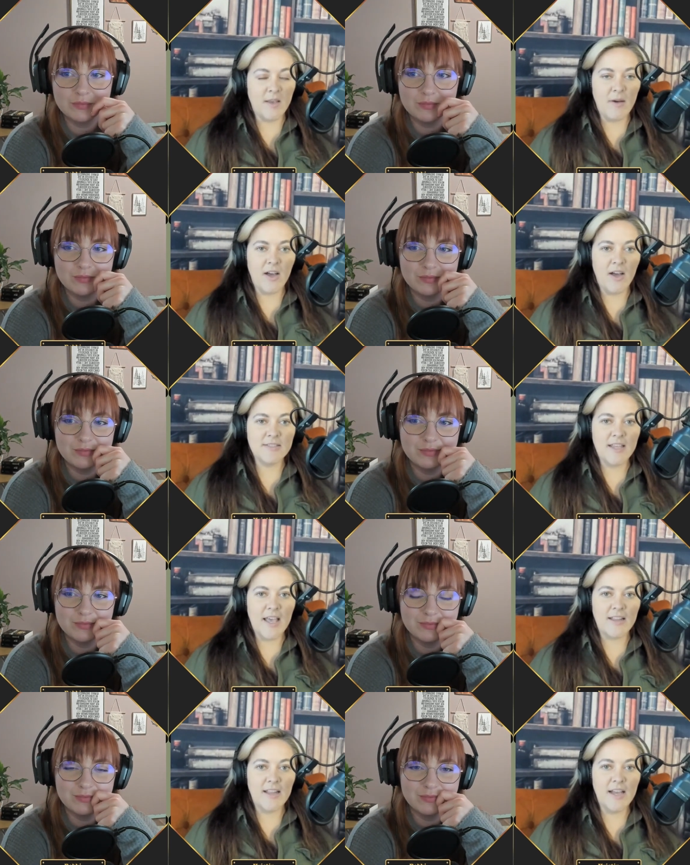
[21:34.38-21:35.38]
Speaker 1: about Haunting
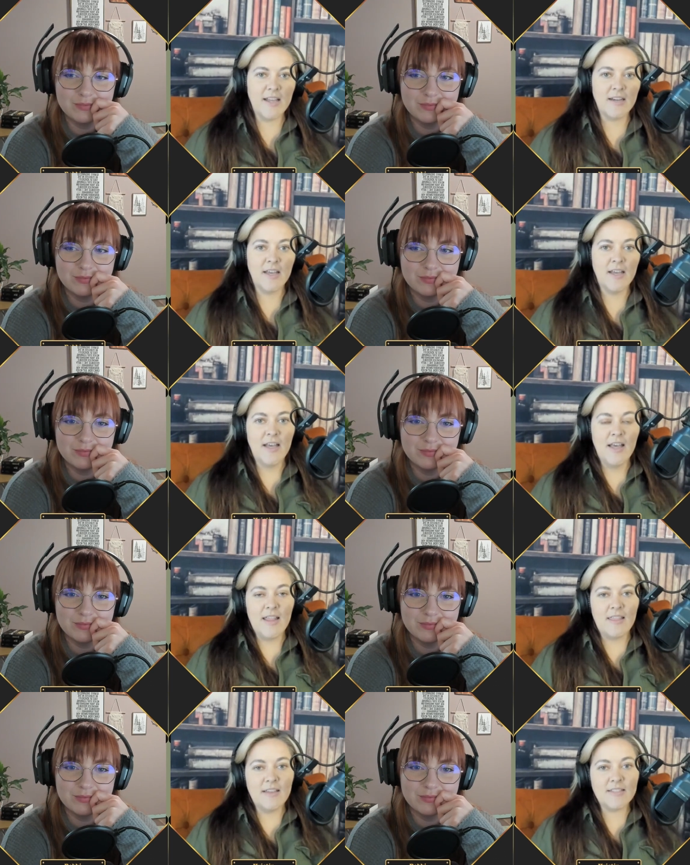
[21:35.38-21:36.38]
Adeline,
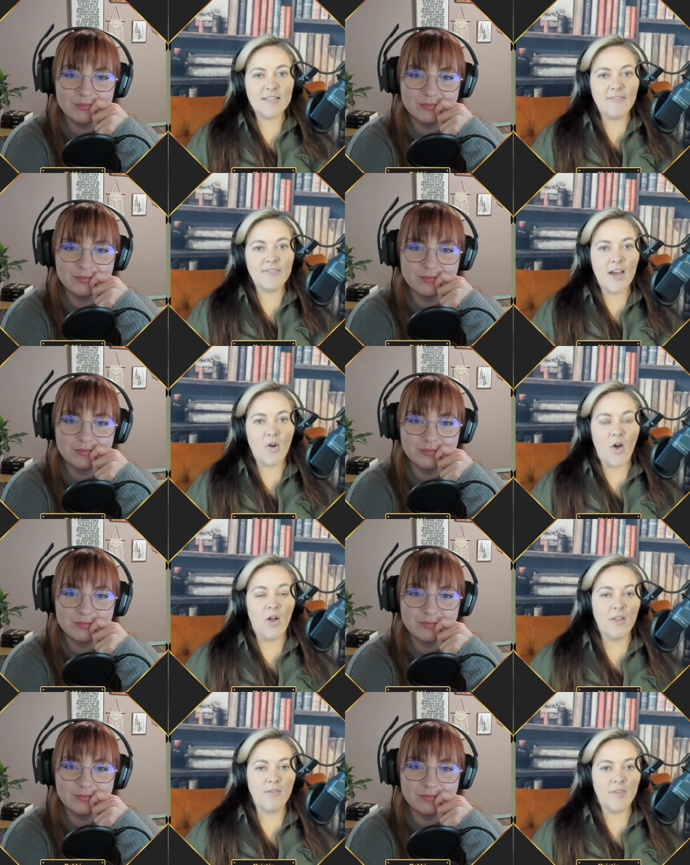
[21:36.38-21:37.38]
this left out
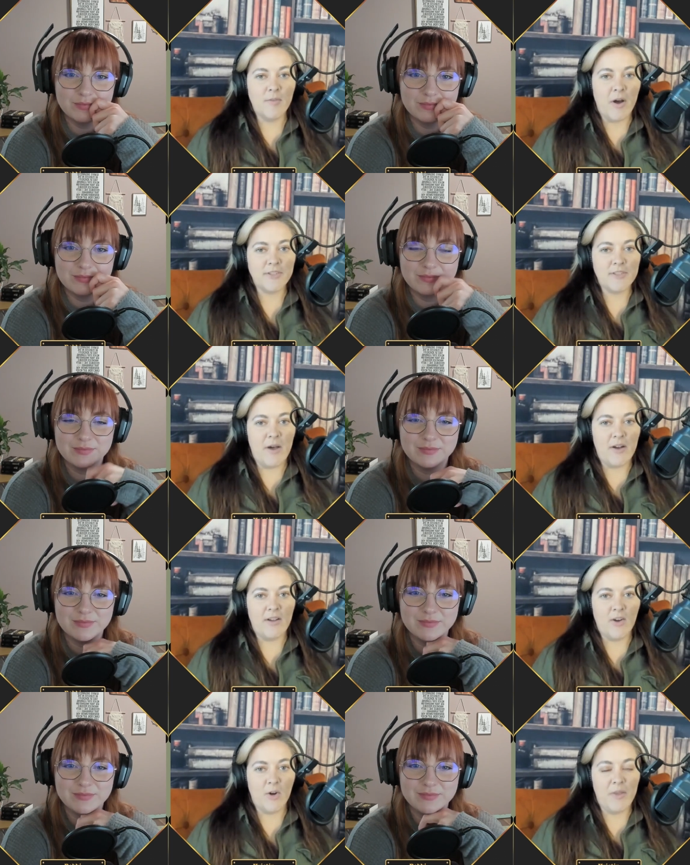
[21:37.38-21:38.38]
all of the parts about
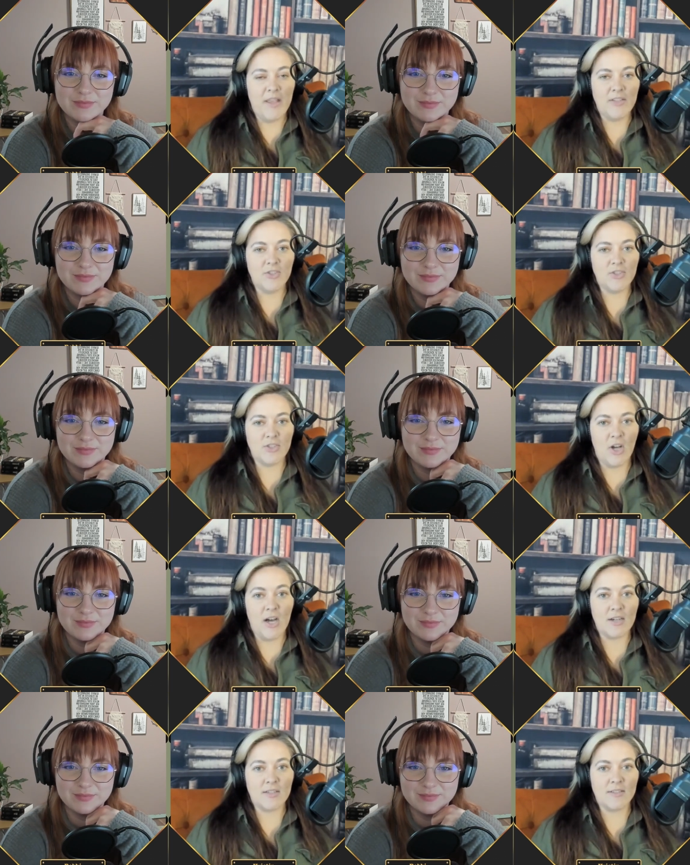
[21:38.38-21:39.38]
her being
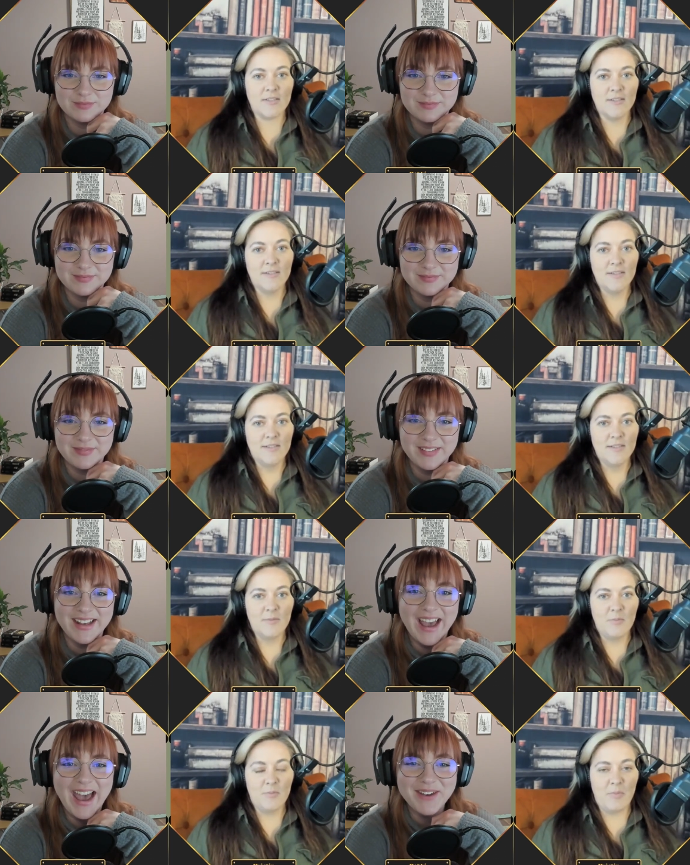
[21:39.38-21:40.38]
stalked
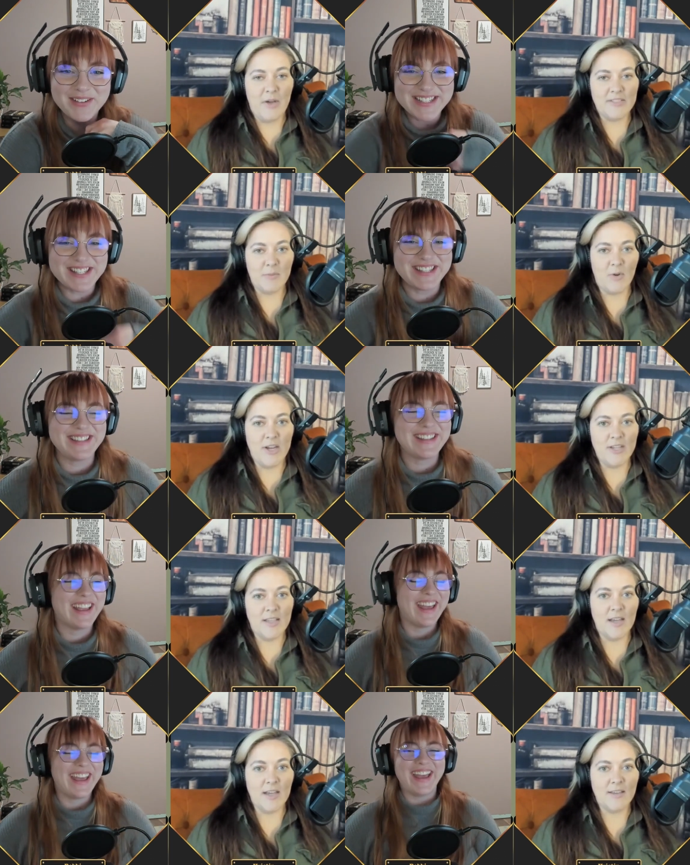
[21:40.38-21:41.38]
Speaker 2: I was, by
Speaker 1: some
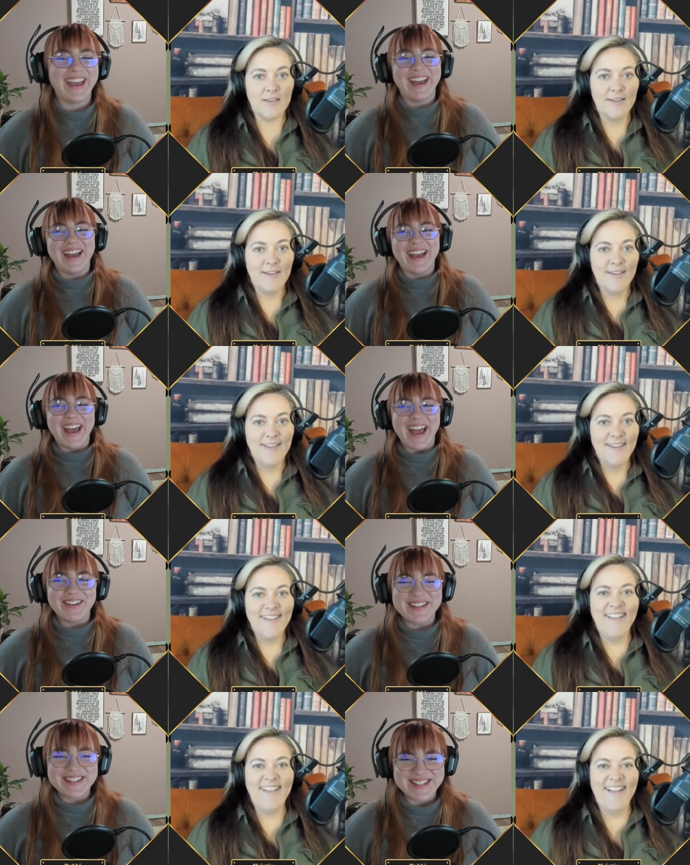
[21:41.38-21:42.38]
crazy guy.
Speaker 2: I
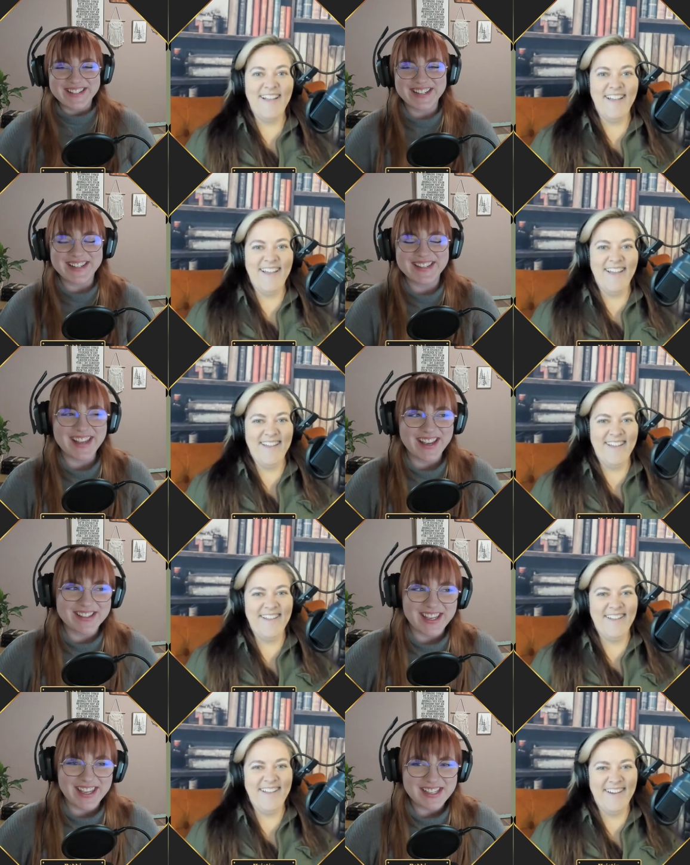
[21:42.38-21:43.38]
was just gonna say, I was
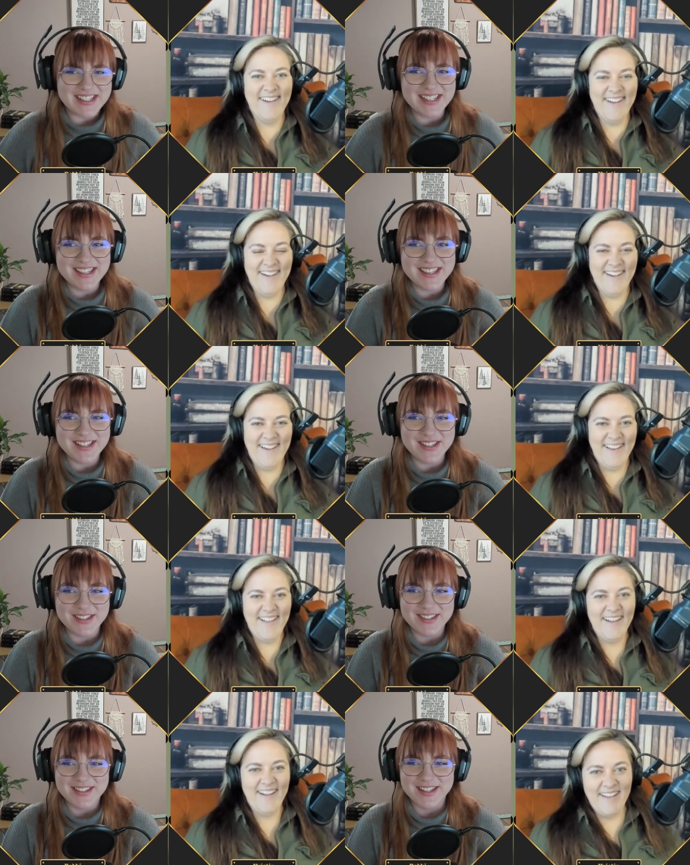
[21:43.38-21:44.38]
like, is this
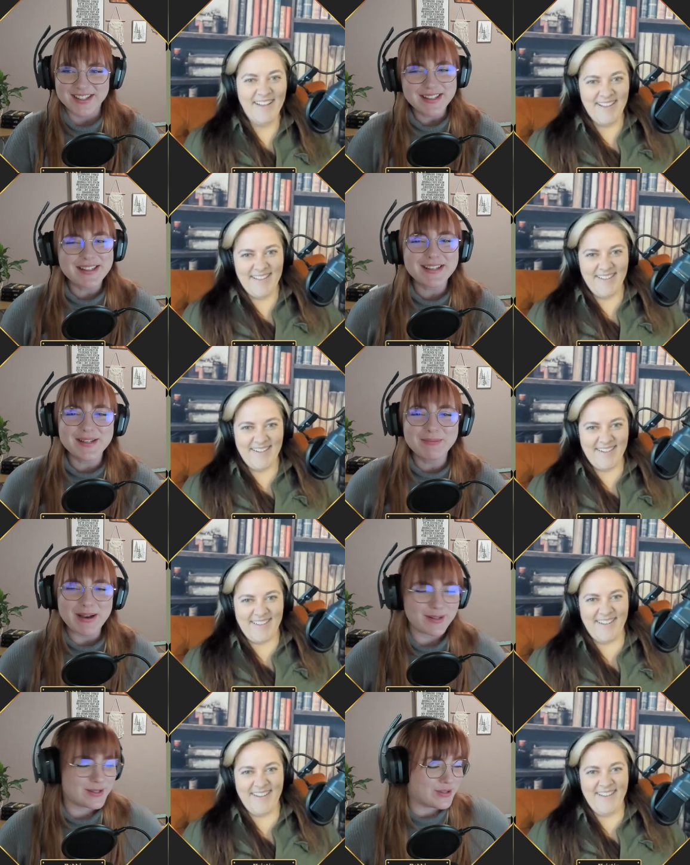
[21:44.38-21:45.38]
this? Isn't this
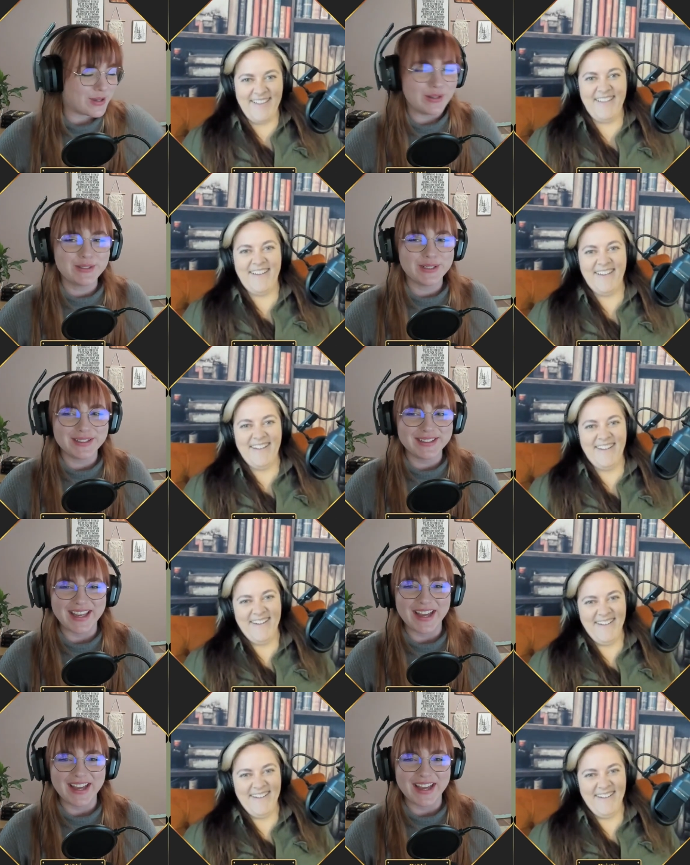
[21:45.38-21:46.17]
about a stalker? Like, I